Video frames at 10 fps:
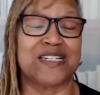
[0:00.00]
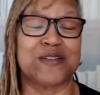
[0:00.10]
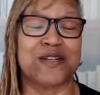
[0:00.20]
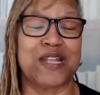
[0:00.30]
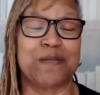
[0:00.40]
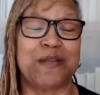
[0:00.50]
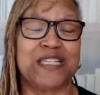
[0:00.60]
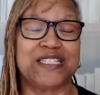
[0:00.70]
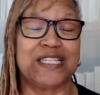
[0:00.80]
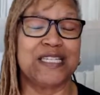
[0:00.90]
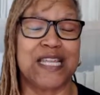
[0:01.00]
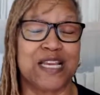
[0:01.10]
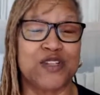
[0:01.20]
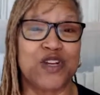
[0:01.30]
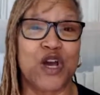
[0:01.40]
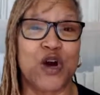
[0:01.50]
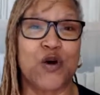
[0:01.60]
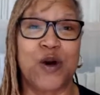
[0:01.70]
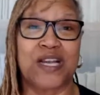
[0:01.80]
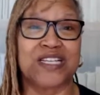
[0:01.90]
let me let you
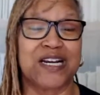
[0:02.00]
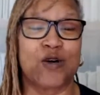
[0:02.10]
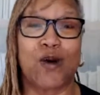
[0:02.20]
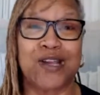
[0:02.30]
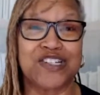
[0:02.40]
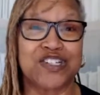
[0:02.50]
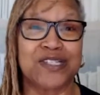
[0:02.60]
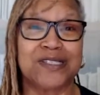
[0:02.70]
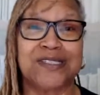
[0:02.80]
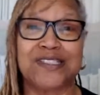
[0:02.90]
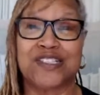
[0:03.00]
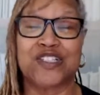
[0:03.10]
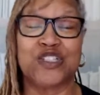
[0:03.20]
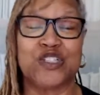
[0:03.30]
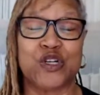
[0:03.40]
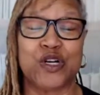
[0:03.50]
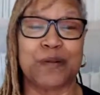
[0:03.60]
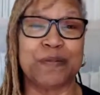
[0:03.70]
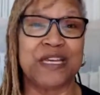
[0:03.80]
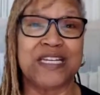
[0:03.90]
know questions, your
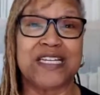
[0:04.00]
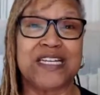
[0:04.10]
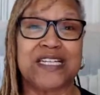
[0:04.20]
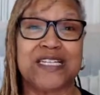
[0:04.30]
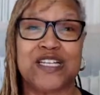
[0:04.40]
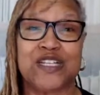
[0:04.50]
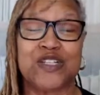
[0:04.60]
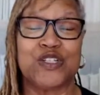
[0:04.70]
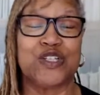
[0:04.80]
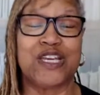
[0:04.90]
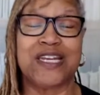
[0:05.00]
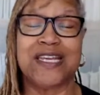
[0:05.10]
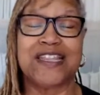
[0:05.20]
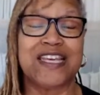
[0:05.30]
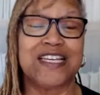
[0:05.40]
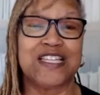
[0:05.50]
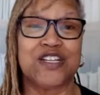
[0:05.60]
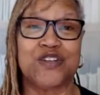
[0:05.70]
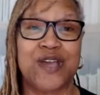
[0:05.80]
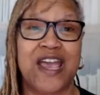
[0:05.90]
opinion, anything that
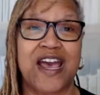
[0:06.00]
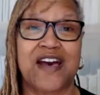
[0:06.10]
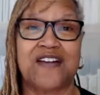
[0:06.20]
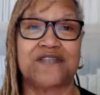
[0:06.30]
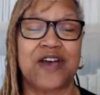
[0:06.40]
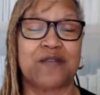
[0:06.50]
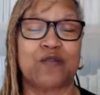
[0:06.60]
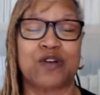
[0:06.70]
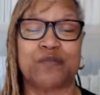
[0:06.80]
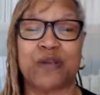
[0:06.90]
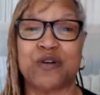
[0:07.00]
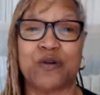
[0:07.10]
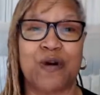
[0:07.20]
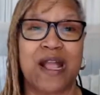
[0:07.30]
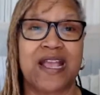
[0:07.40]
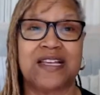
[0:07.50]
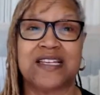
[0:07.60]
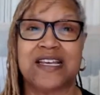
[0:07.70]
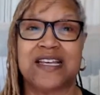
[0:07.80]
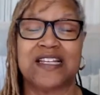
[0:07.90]
you have would be great.
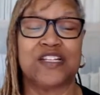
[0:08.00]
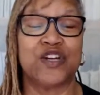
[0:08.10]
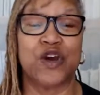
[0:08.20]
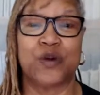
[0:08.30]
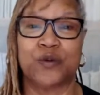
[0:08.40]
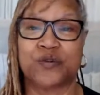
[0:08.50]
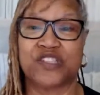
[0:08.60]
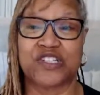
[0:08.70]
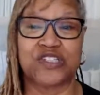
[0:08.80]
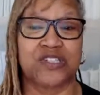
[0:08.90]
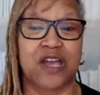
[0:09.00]
Just